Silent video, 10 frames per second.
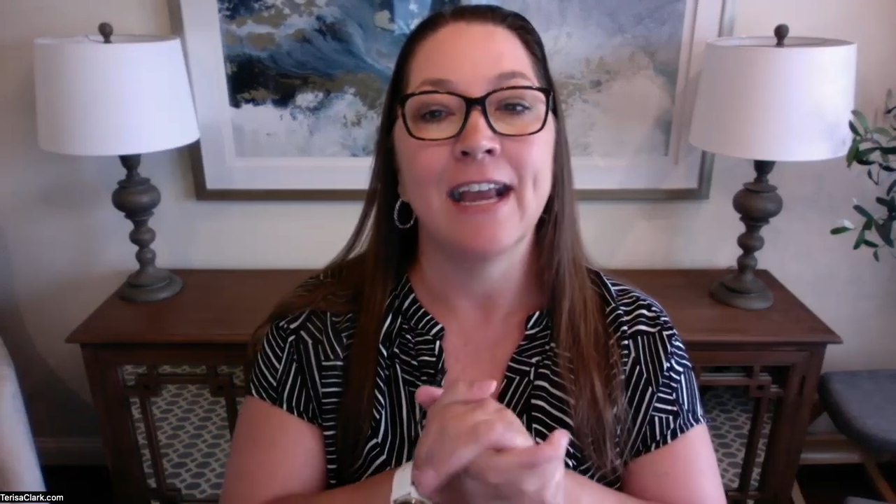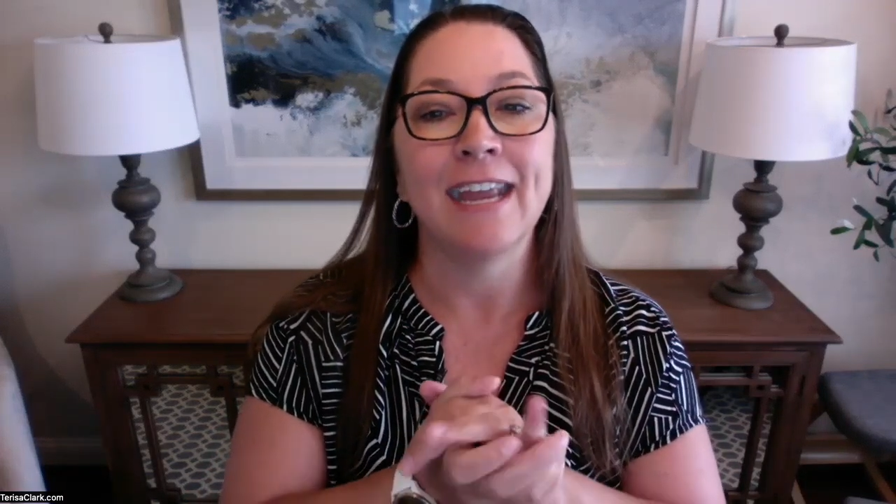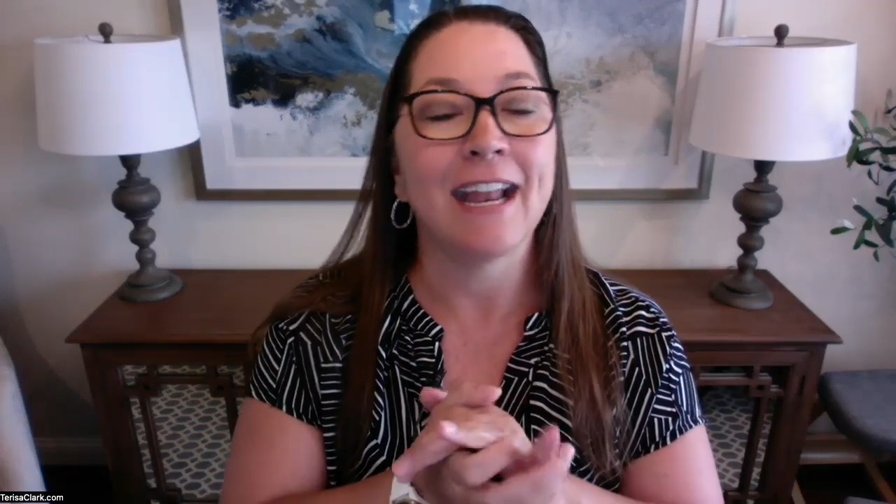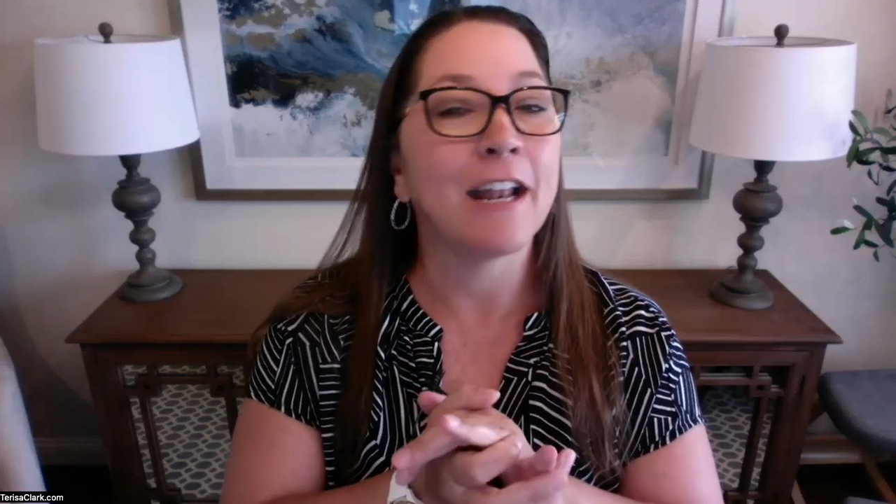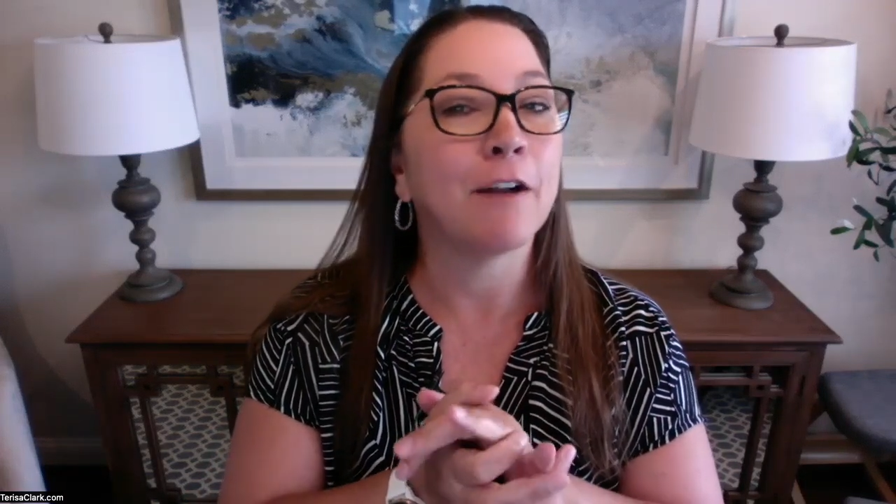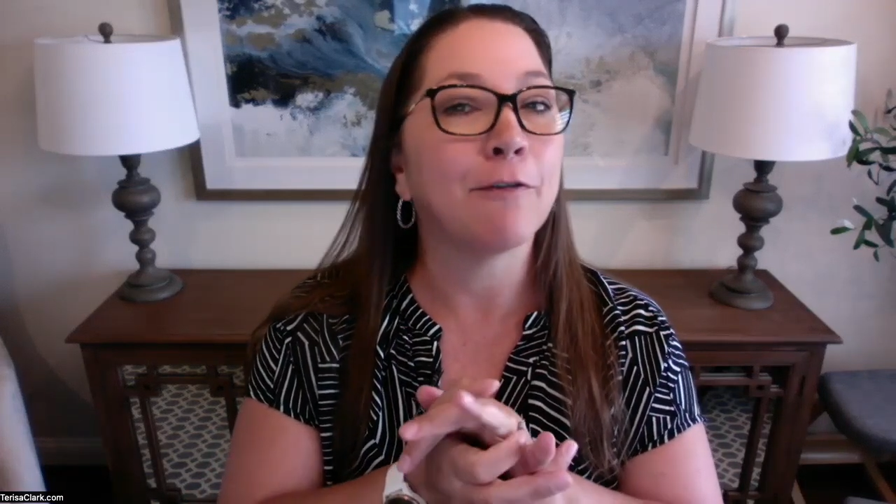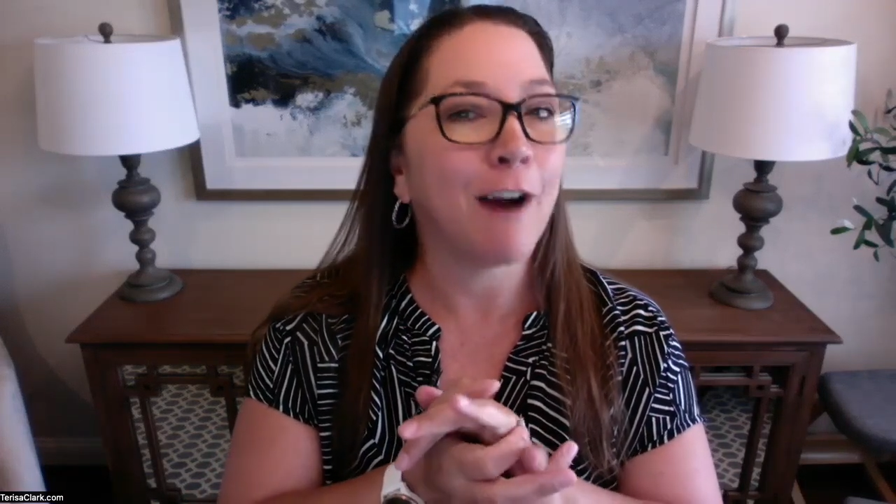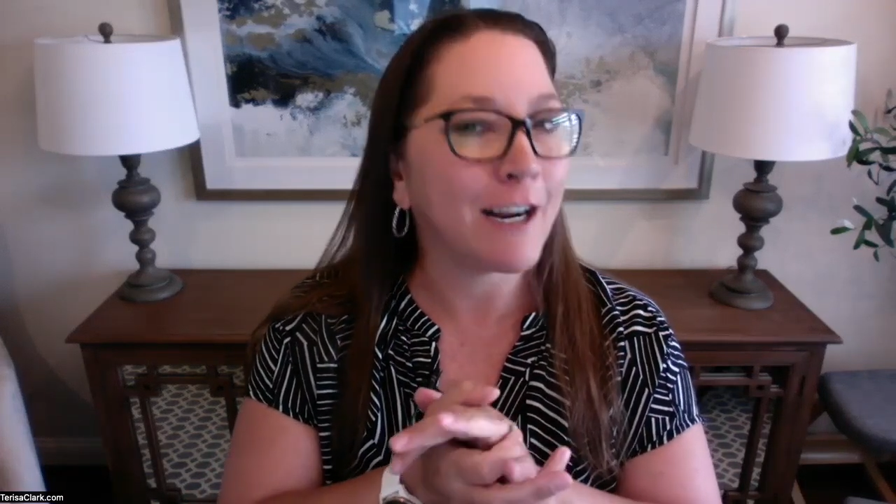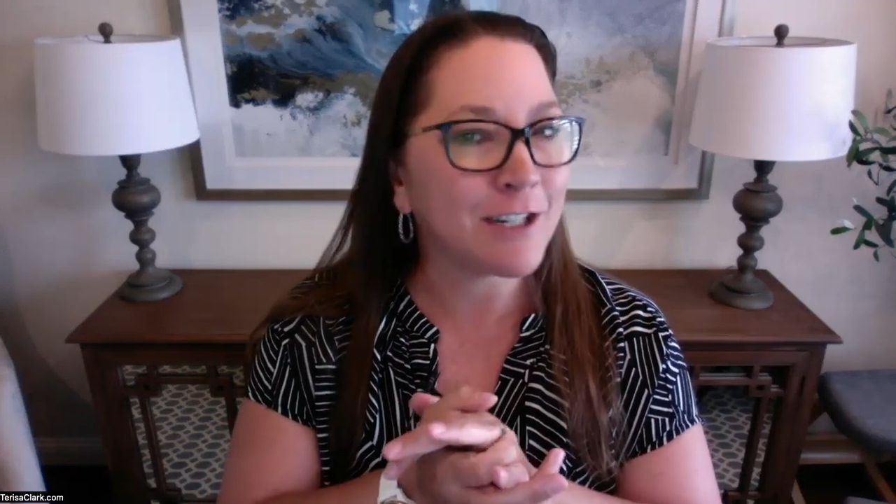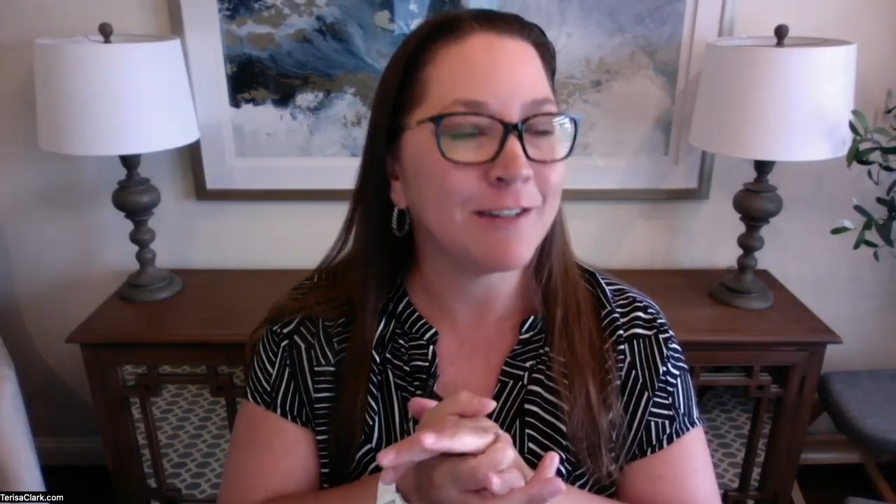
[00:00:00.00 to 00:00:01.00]
yet at a
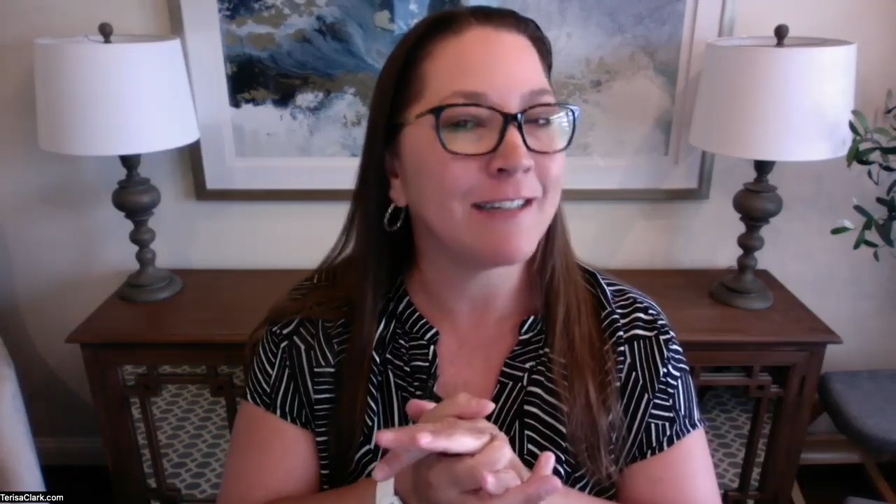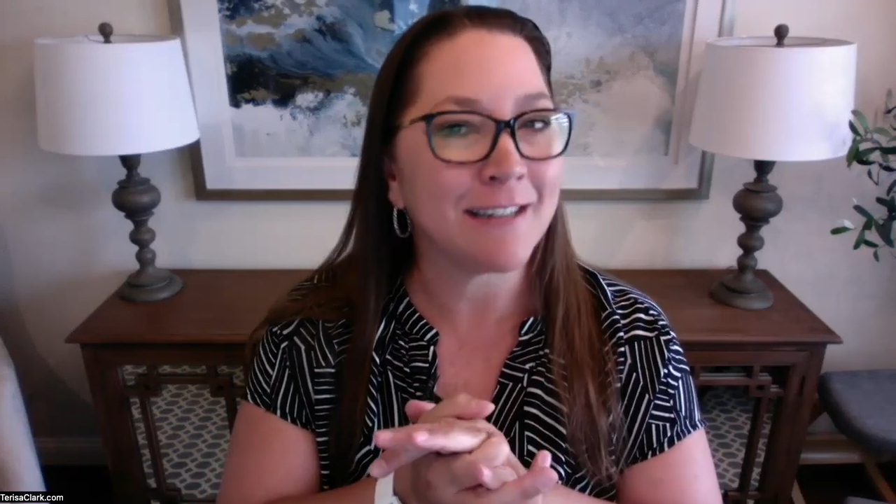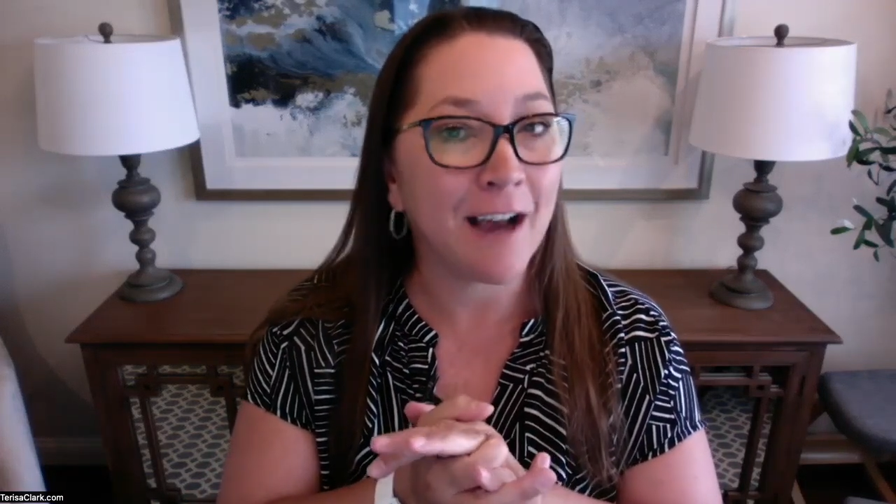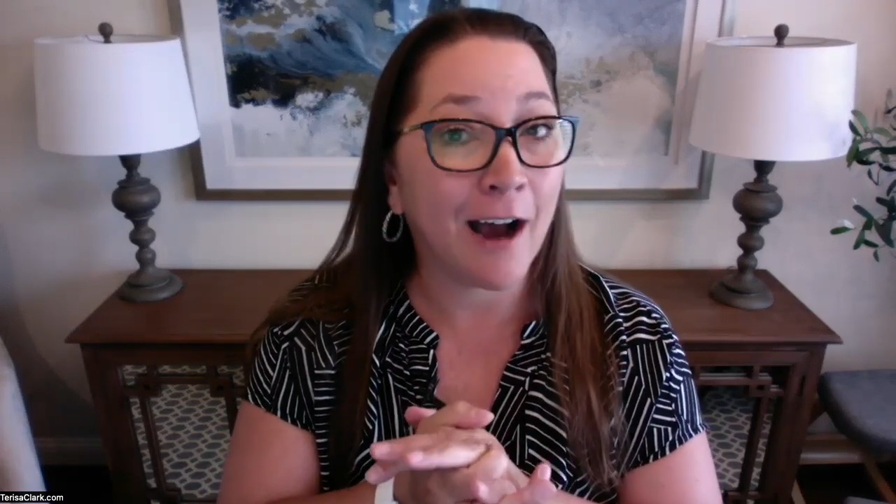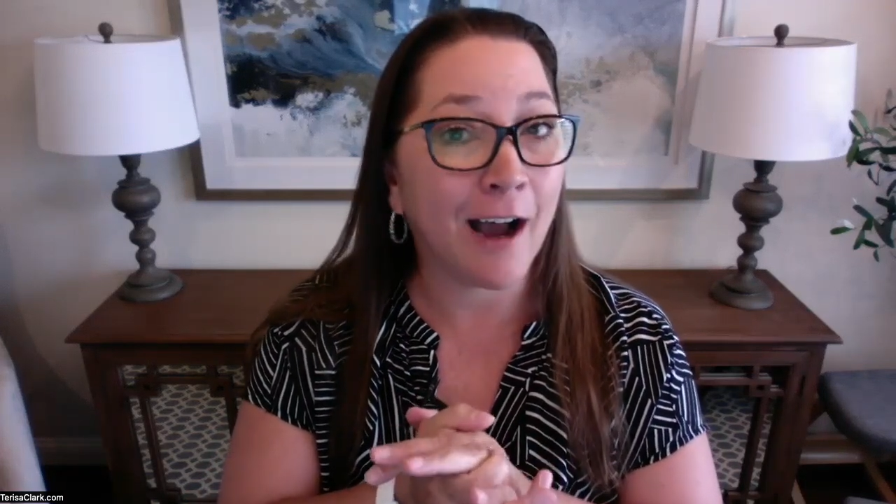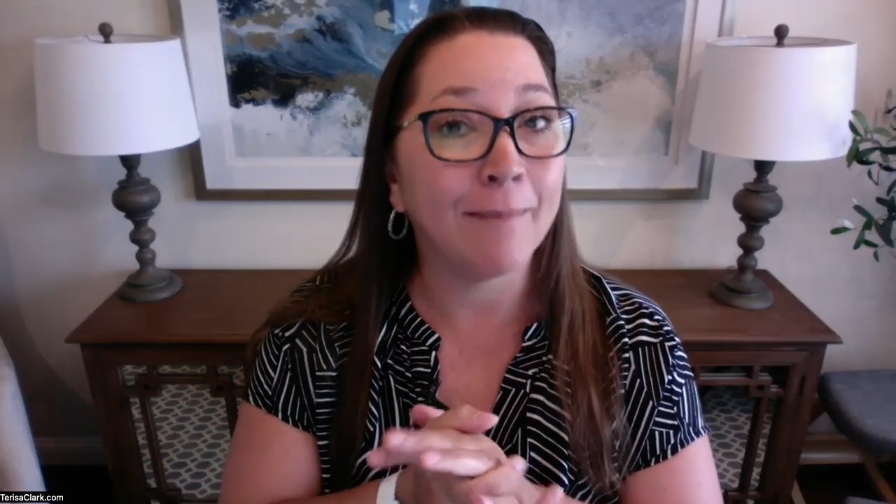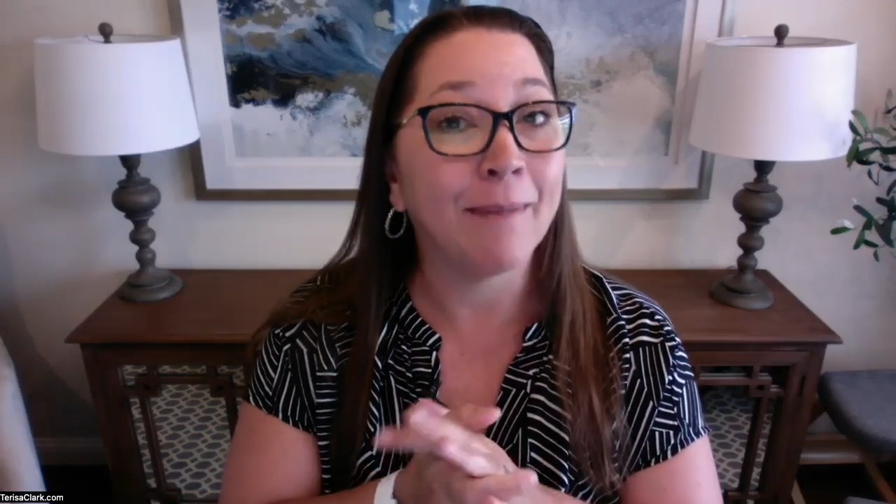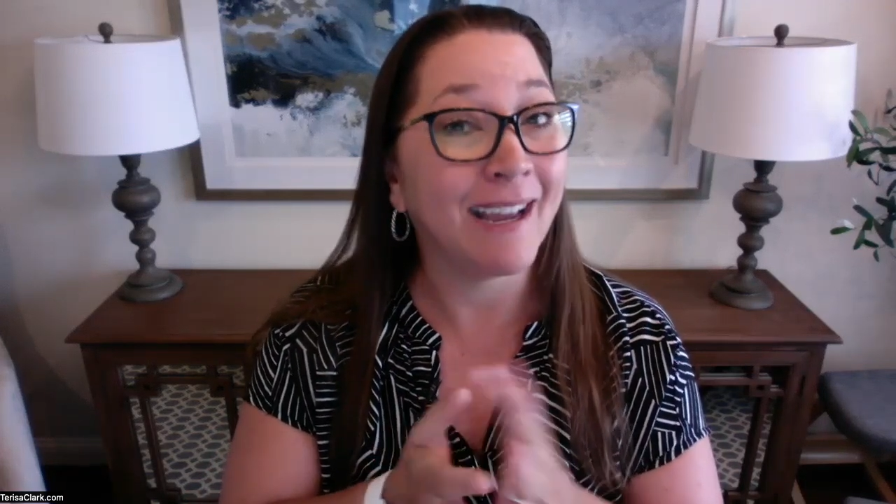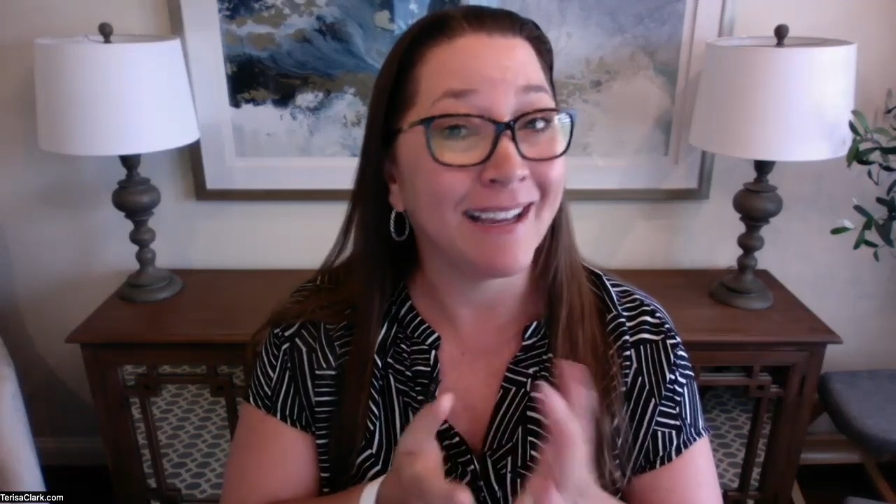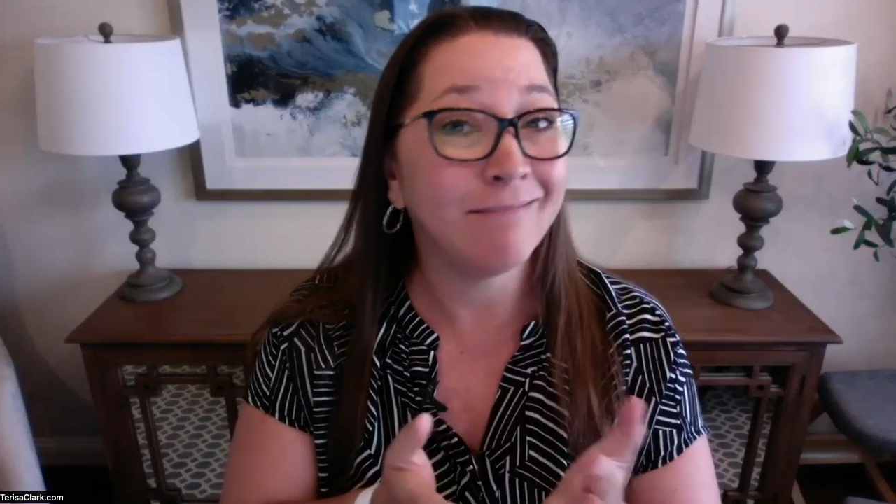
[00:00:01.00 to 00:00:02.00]
fraction of the time
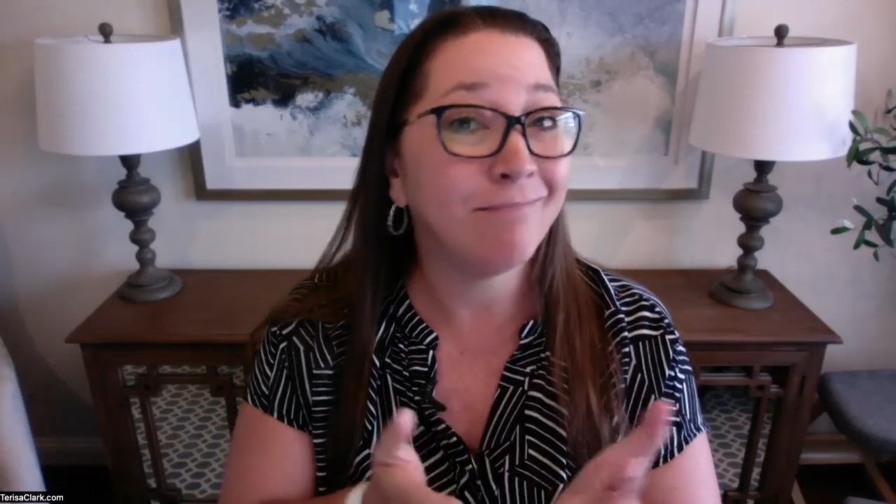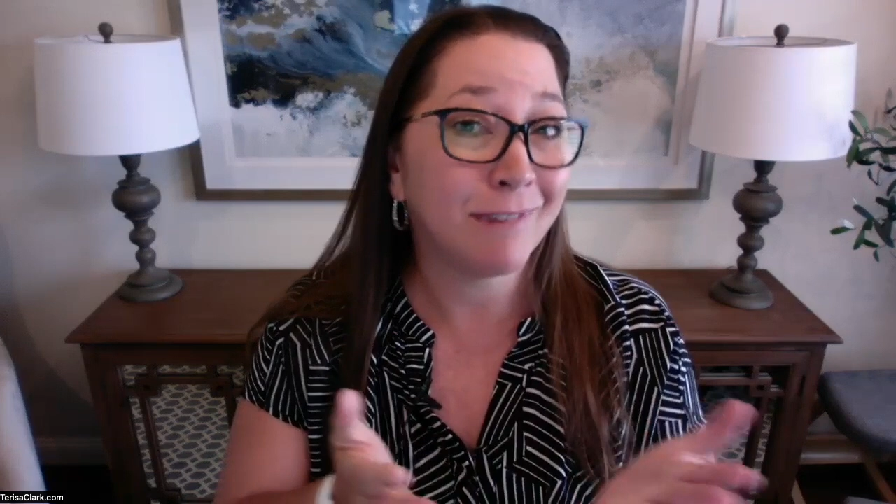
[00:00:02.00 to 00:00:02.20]
and